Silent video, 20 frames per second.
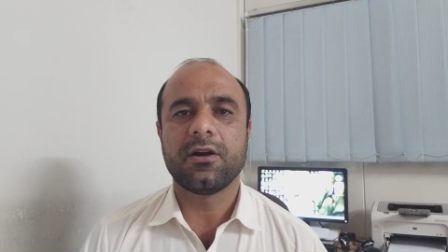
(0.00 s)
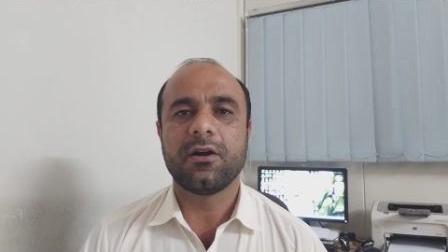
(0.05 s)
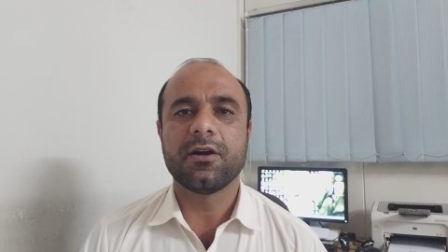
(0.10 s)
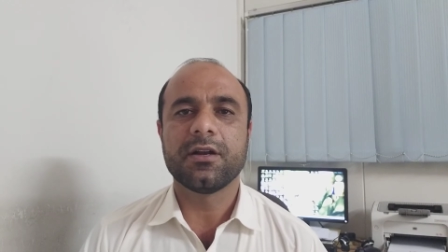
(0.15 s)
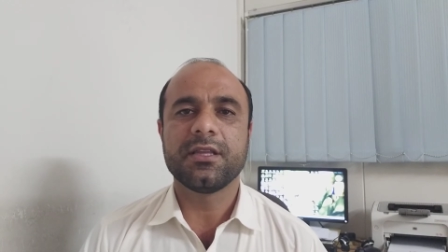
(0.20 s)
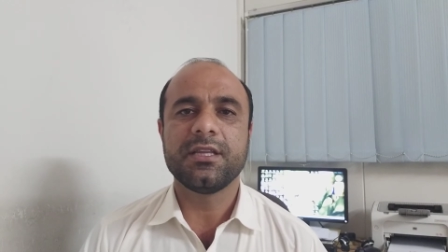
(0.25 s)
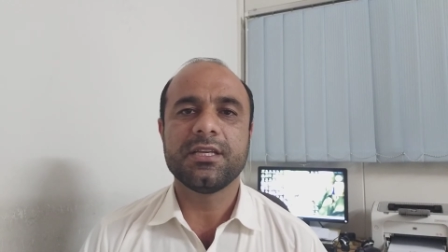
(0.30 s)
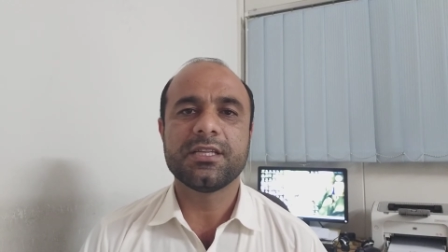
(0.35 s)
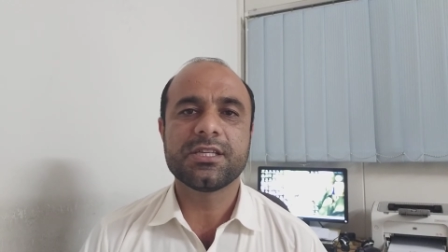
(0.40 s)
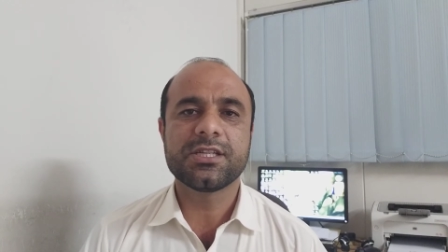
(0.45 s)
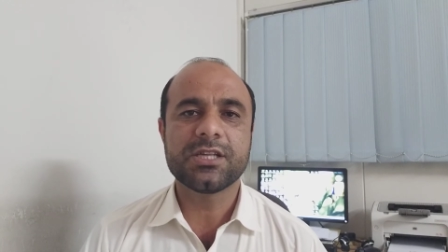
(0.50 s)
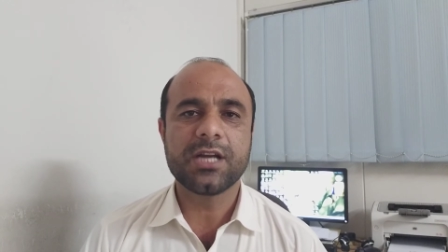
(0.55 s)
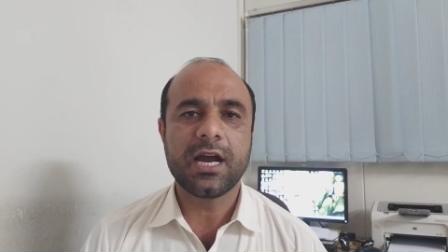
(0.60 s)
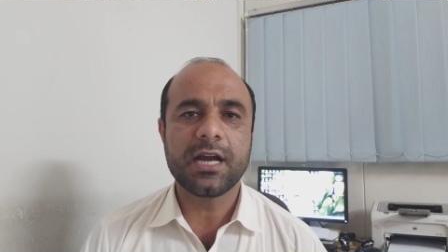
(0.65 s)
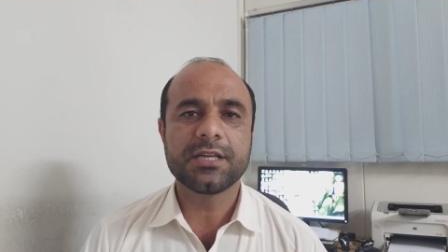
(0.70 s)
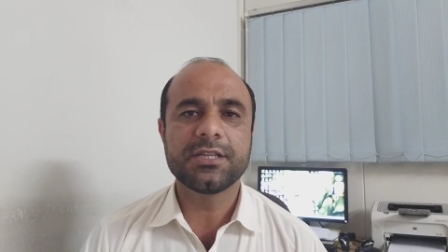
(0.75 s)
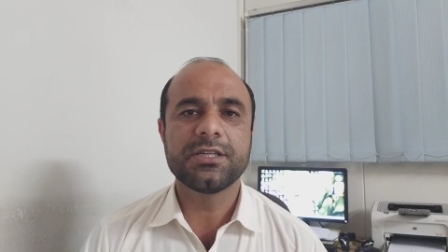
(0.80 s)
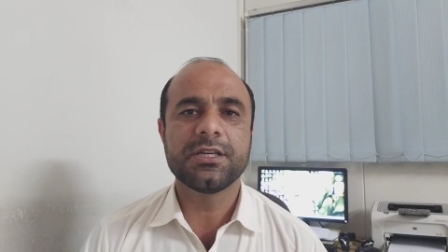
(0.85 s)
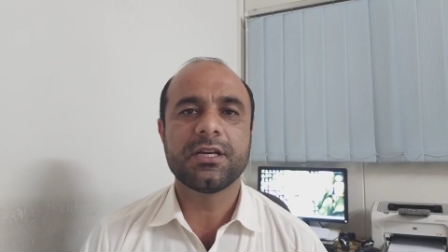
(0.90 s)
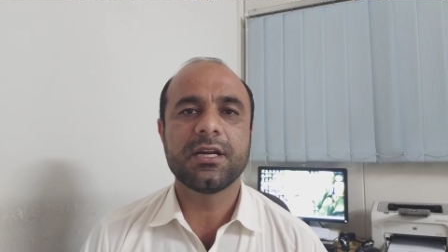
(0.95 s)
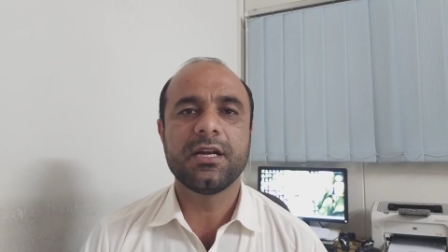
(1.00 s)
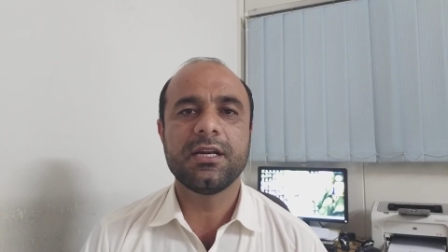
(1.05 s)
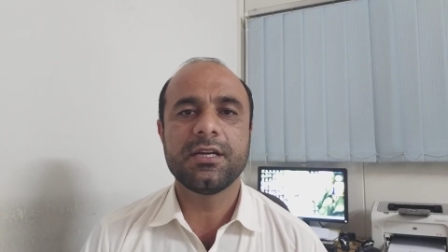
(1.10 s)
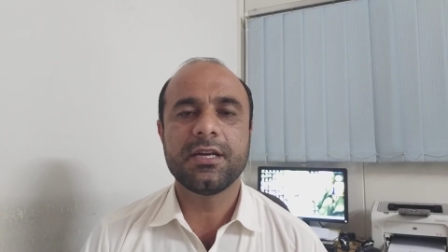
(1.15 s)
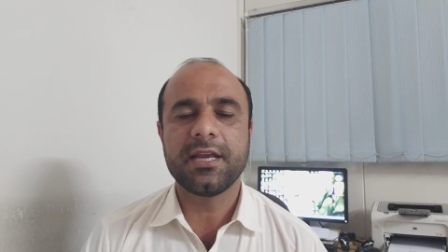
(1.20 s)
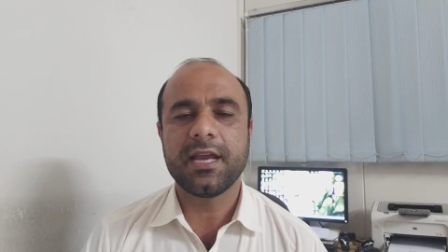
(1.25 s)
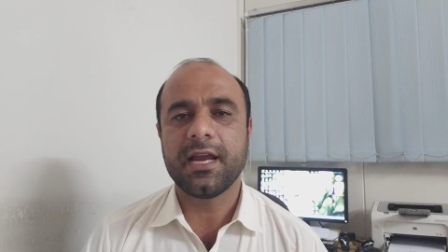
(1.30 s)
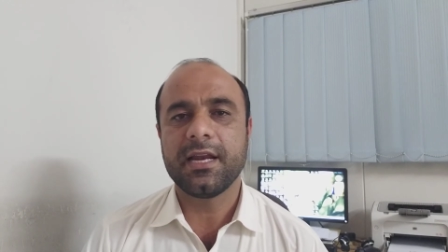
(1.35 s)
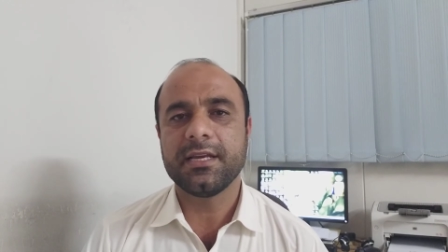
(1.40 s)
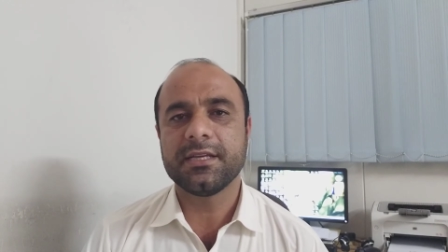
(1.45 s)
or the structural
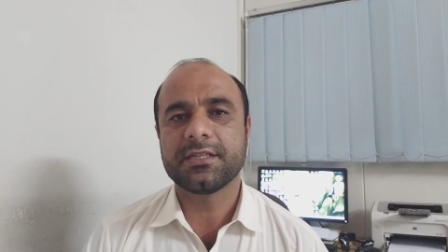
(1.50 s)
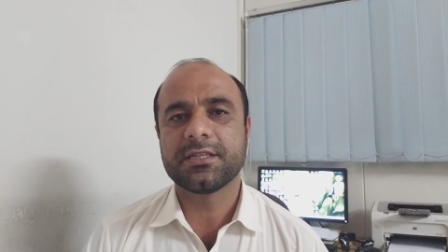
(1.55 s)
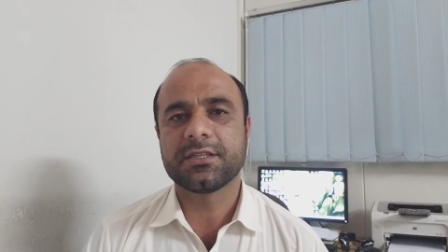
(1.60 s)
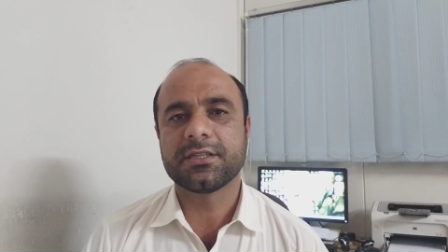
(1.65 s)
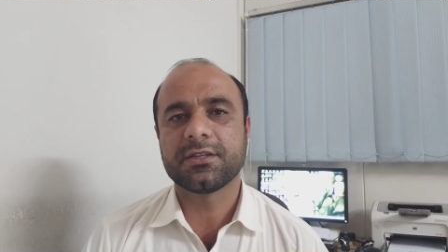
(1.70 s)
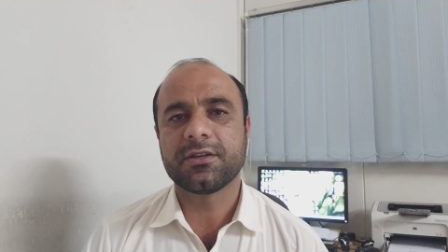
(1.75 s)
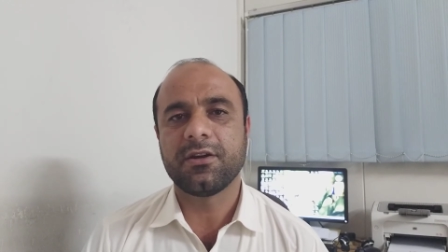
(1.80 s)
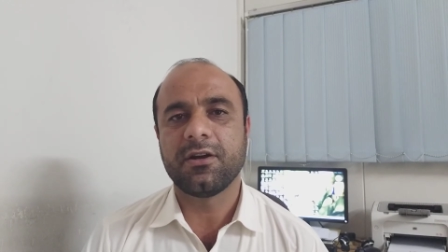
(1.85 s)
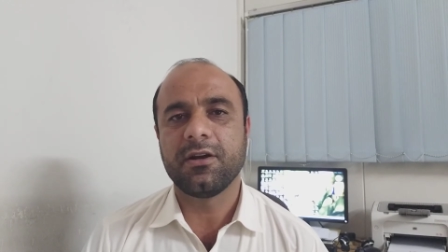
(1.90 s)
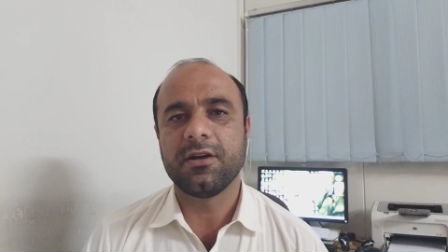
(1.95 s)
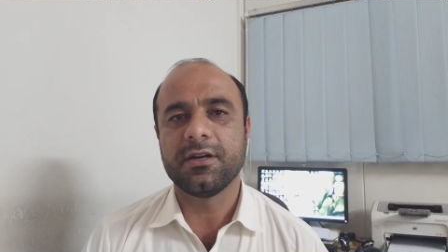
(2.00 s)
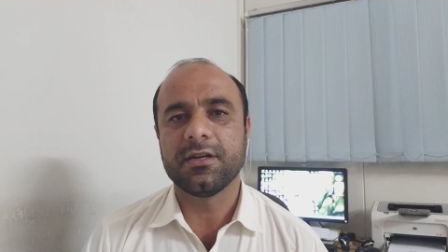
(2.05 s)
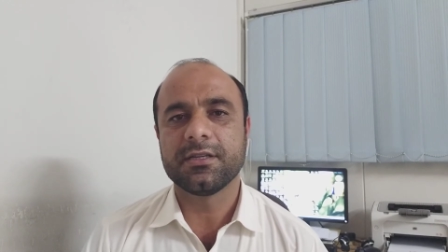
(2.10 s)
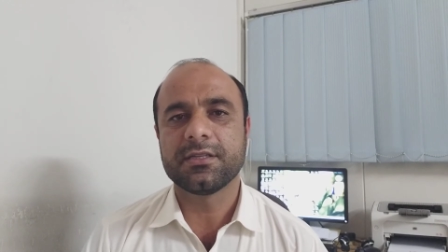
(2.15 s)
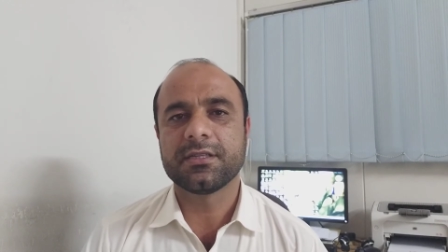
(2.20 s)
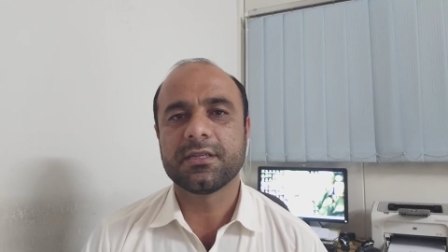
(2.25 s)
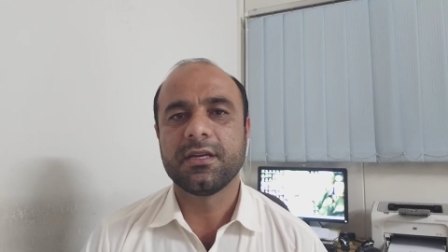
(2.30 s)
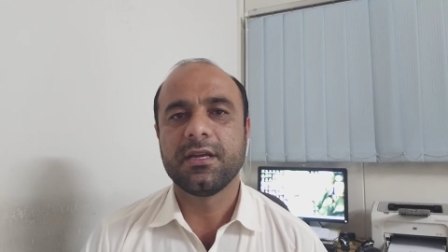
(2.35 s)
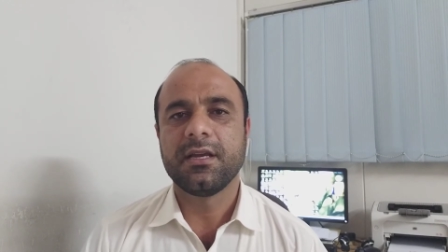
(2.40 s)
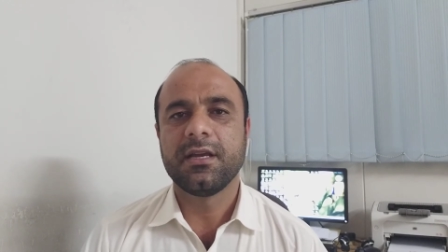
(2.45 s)
realist scholars